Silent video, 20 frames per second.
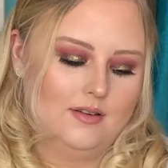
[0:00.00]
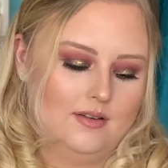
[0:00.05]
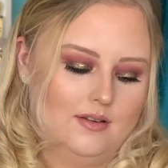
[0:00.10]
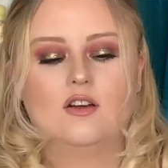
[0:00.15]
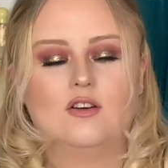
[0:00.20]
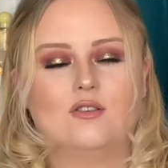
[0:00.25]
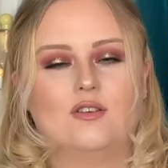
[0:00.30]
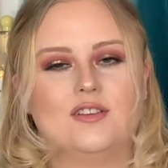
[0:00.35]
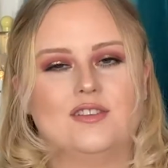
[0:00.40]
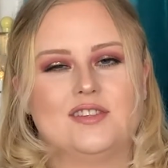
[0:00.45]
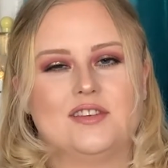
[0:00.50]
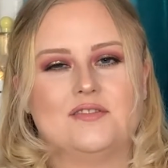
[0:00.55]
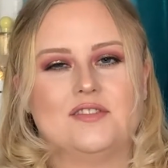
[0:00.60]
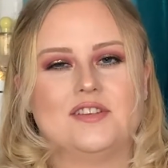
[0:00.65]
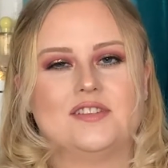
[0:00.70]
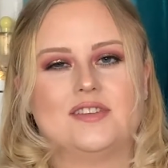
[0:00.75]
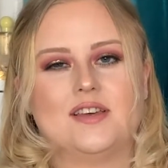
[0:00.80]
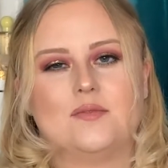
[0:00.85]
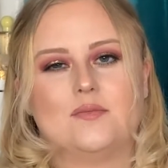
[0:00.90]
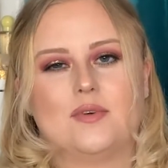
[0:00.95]
Once I've
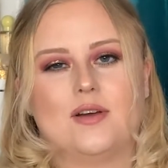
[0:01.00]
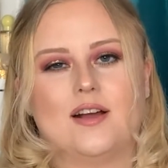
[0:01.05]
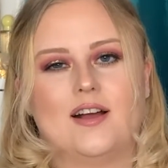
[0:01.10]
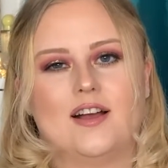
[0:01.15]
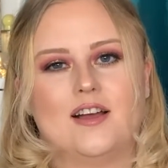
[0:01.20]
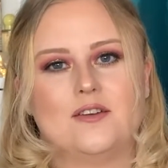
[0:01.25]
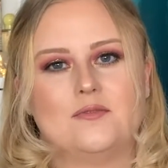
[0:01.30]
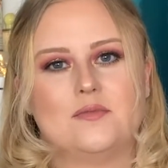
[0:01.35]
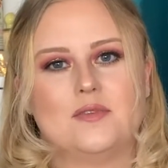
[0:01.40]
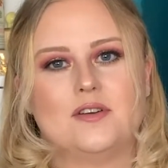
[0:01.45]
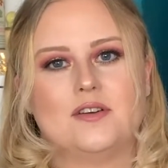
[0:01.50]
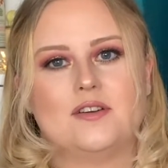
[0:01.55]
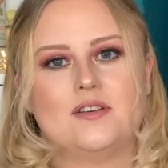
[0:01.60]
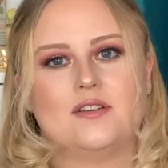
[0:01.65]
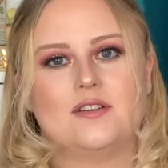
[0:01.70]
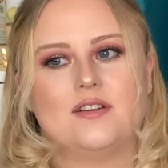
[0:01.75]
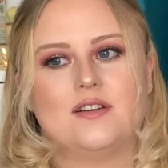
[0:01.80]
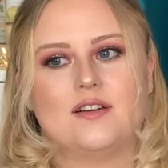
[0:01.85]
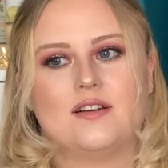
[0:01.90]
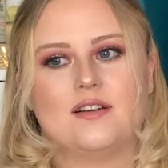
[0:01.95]
used that
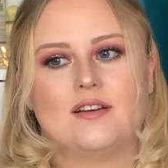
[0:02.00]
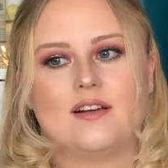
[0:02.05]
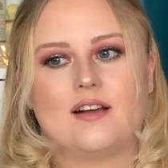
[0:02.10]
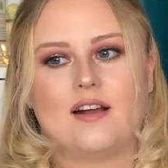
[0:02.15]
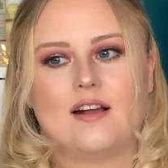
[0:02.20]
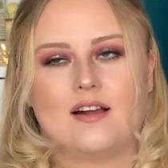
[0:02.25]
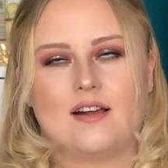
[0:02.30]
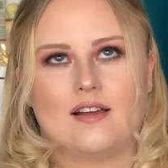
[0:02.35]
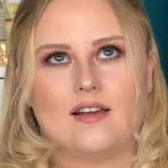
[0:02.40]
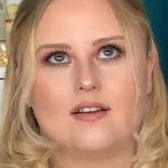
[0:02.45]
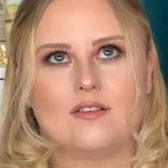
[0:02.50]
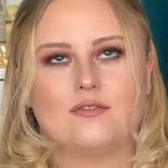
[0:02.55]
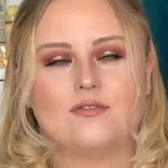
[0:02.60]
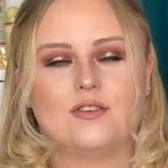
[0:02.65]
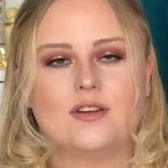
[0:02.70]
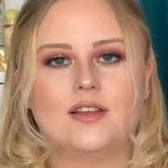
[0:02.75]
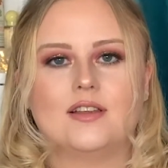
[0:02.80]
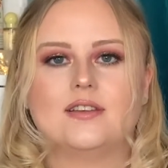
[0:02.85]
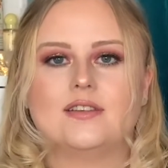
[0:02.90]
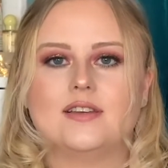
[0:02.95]
primer, I have
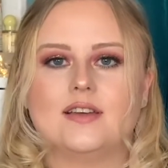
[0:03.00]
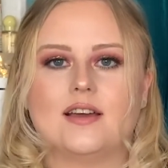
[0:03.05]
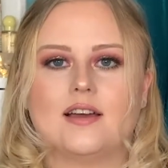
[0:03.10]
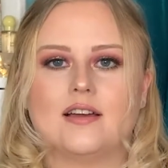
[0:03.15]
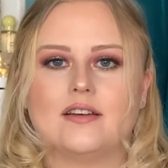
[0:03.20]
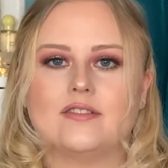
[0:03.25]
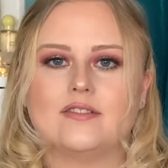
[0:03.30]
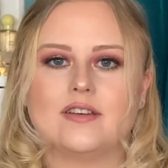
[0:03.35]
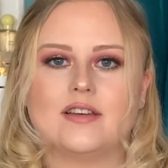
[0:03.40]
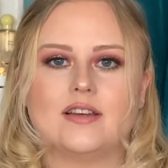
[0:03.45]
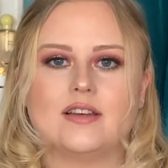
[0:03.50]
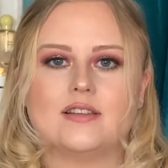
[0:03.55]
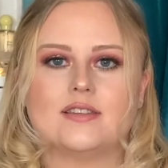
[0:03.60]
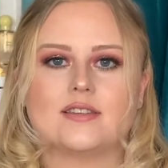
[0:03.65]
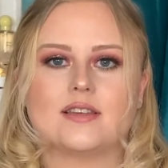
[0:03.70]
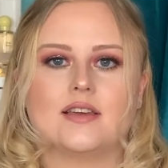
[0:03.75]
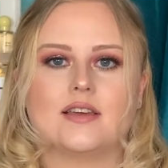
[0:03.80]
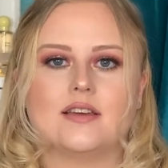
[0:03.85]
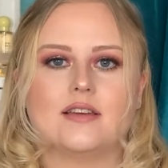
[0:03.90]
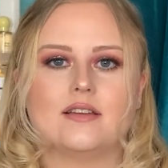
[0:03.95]
really dehydrated
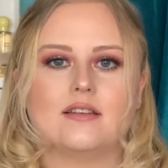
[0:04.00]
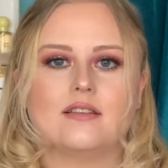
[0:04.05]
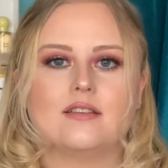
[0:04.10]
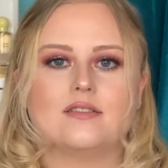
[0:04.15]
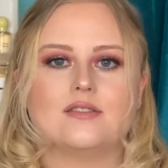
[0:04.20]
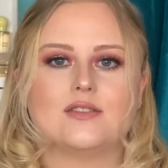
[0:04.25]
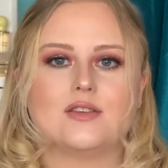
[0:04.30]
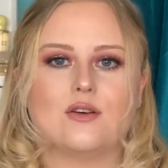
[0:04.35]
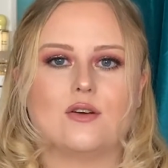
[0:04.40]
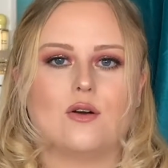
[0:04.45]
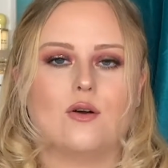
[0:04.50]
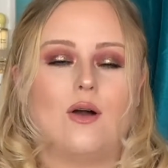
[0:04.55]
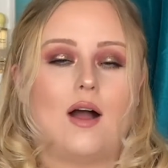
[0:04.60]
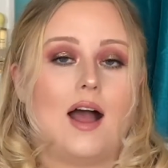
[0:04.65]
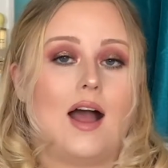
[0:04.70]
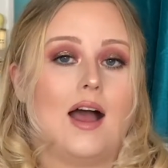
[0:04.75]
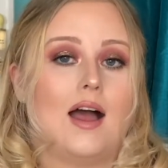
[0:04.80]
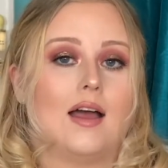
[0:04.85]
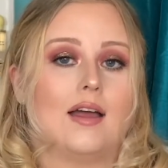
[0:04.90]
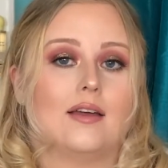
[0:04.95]
skin, so
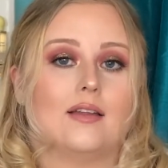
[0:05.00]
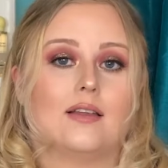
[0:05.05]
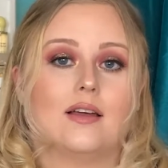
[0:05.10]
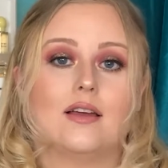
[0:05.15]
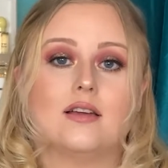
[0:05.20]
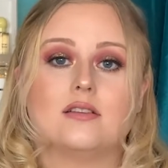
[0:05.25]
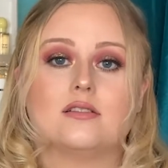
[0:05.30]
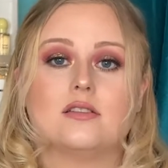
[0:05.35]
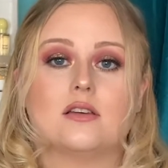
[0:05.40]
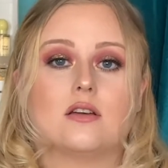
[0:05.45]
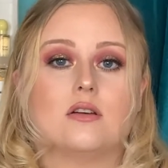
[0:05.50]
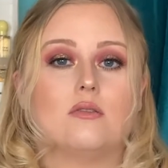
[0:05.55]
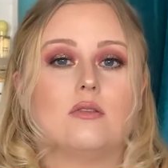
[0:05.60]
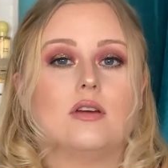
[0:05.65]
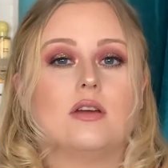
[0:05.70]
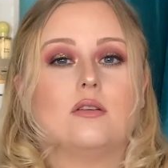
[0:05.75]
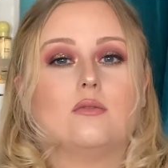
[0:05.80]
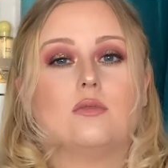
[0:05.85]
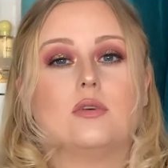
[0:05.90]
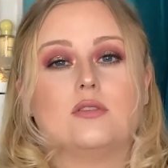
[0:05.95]
I like to go
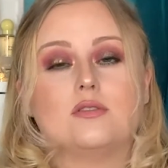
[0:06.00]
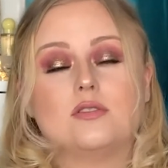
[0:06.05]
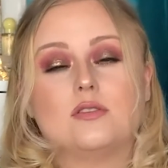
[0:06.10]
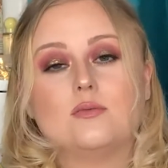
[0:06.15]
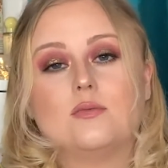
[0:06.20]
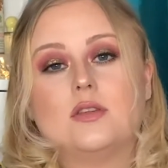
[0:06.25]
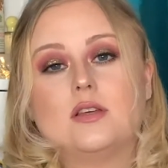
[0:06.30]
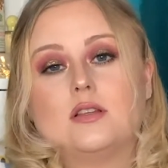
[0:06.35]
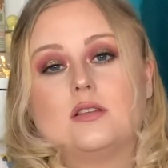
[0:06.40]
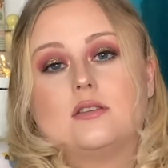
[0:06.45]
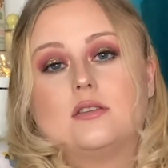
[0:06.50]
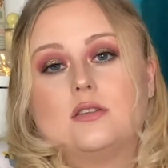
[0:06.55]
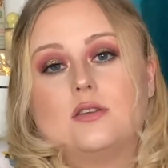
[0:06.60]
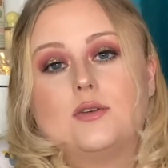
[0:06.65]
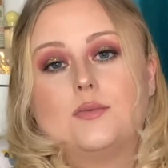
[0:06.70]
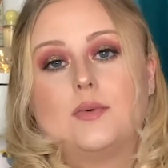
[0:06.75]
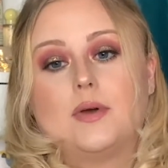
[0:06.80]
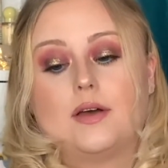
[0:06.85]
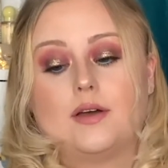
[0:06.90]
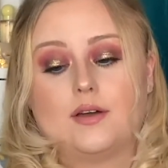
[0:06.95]
in with something
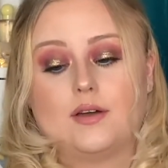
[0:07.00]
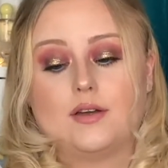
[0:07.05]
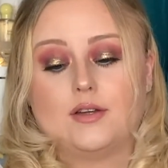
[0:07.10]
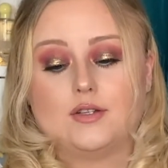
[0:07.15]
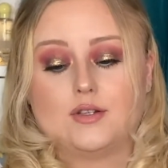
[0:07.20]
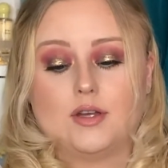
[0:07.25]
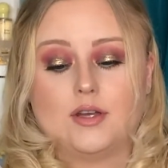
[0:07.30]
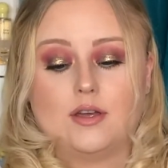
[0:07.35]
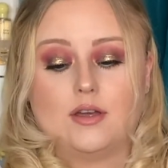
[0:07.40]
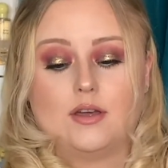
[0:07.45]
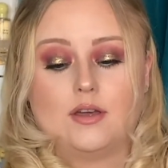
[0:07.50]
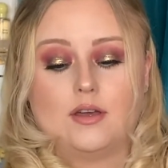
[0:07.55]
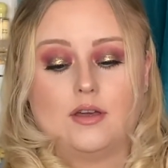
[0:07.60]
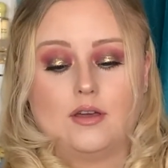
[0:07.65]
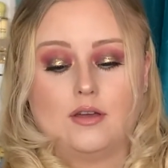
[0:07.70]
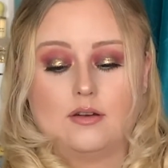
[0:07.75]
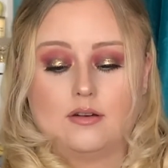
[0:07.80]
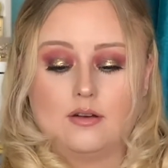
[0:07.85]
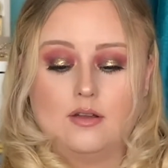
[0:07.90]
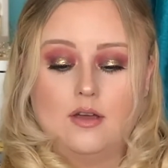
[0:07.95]
super
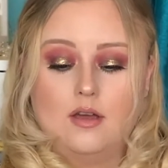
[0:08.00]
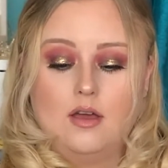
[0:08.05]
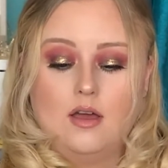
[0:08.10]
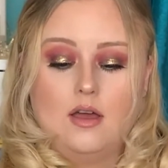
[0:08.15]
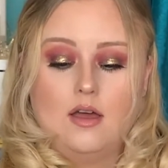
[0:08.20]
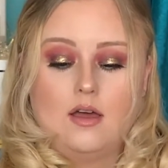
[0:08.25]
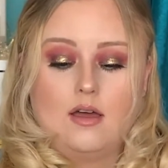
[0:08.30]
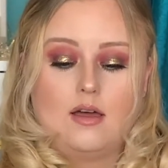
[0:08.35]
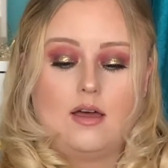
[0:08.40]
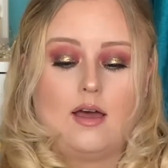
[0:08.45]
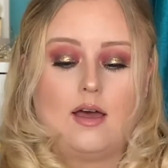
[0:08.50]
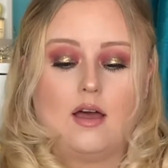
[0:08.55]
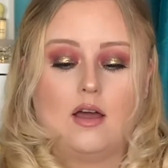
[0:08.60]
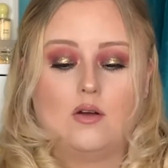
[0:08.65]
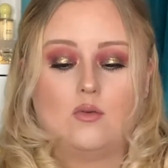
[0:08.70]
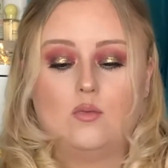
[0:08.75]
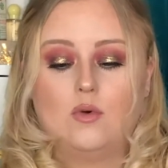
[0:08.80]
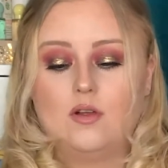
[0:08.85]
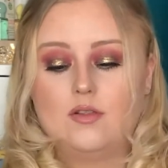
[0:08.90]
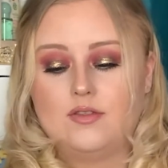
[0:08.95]
hydrating.
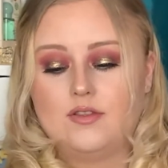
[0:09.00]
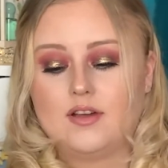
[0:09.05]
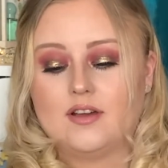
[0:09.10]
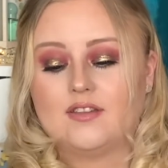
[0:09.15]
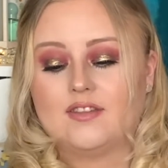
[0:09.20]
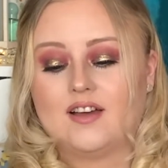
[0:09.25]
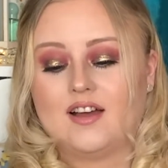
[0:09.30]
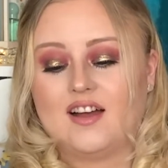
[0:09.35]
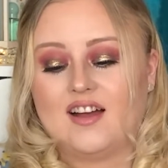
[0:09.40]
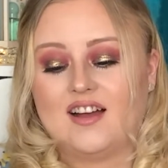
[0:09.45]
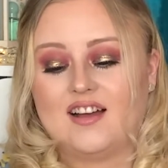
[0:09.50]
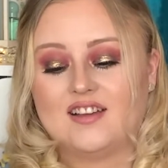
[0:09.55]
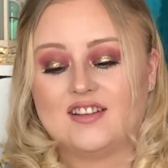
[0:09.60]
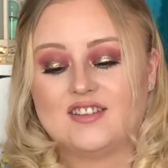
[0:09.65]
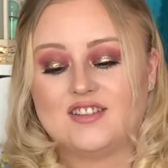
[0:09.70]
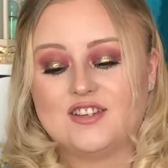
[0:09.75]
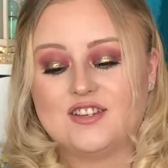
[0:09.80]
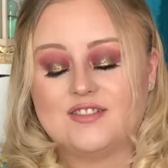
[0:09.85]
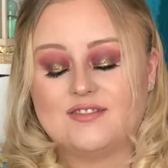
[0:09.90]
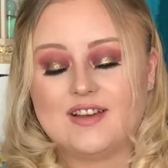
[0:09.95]
And one thing that I
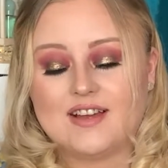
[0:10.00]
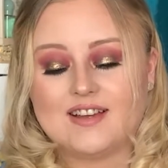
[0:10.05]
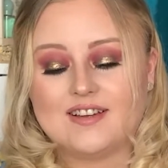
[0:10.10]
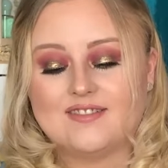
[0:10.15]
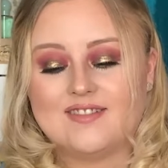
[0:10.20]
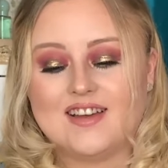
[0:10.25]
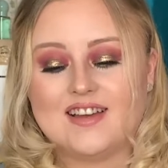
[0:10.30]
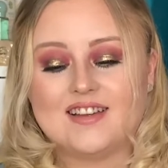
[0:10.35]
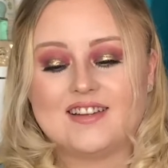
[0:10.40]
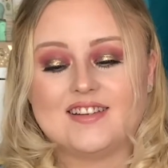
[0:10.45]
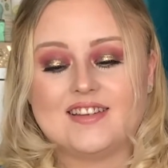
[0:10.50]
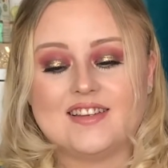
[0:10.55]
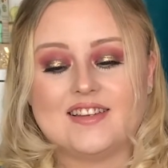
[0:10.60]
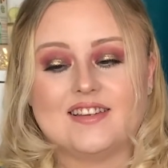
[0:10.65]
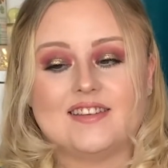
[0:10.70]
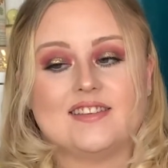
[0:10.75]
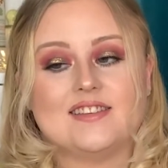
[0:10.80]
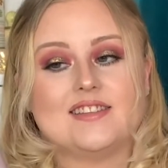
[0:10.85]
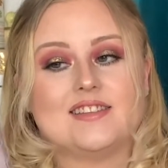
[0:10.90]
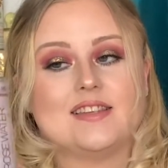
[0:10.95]
do recommend
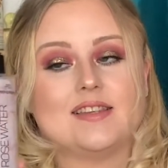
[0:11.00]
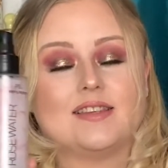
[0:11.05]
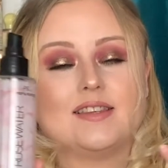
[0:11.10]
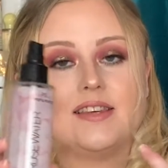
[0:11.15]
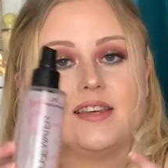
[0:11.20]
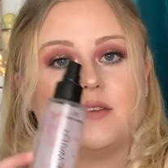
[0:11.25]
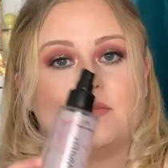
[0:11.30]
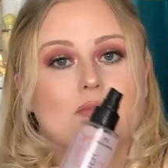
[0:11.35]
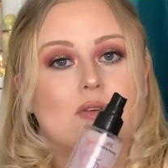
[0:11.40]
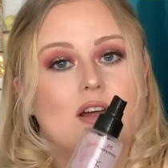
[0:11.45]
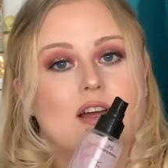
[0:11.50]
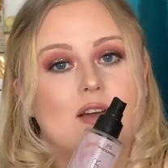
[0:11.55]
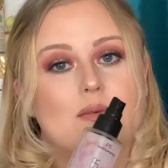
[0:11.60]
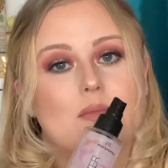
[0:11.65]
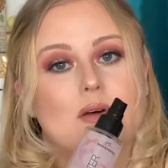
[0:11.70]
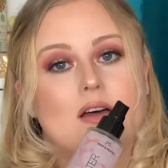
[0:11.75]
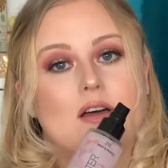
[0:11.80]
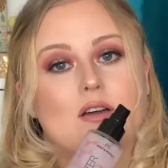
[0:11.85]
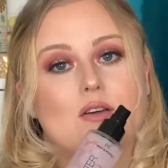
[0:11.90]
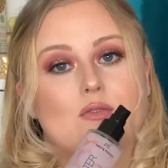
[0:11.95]
is the
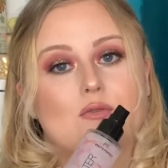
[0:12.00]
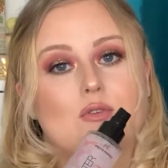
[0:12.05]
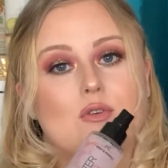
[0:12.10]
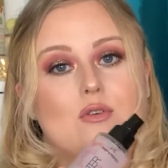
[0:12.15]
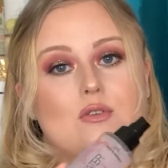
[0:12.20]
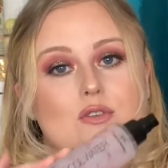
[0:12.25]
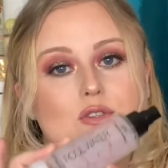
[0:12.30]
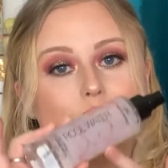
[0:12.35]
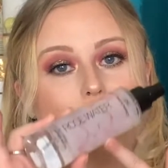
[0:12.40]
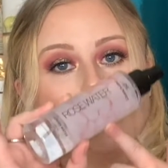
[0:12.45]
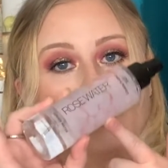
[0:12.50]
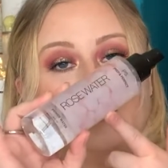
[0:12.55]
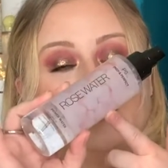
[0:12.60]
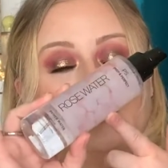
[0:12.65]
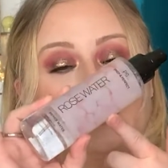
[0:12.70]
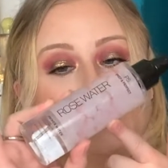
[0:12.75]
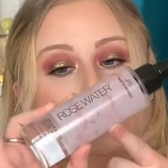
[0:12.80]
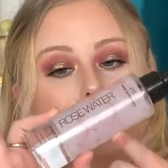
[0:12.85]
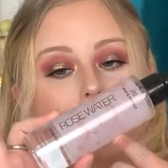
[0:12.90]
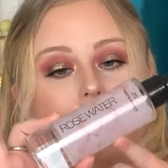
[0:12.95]
Primark Rose Water
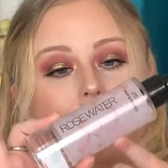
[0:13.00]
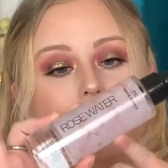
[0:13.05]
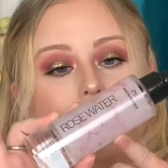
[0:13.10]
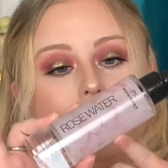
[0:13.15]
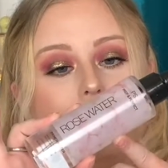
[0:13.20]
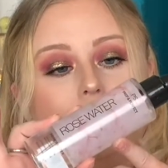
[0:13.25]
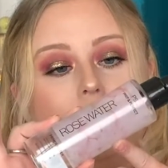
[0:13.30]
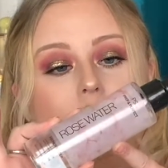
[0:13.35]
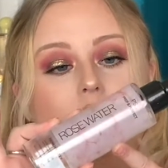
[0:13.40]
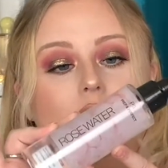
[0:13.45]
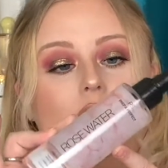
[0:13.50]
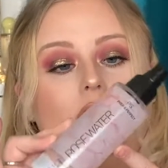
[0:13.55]
Spray.